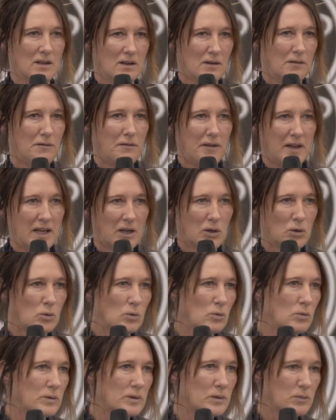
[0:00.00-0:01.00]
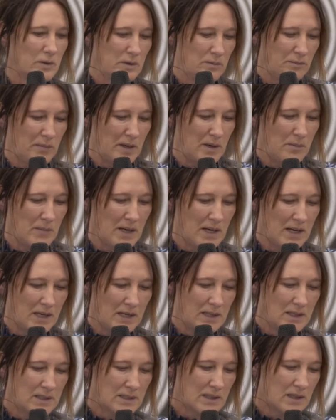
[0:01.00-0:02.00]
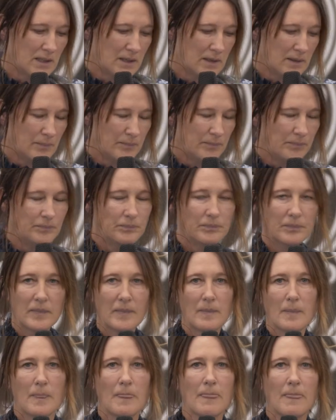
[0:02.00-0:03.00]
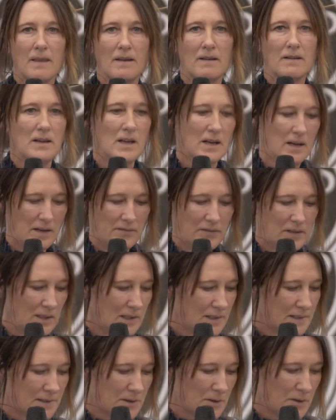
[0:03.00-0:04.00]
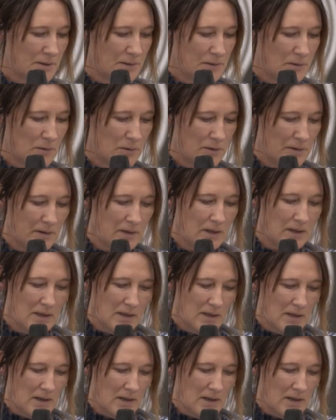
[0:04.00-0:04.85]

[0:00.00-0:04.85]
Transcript: fair calls wouldn't be made, and the list goes on.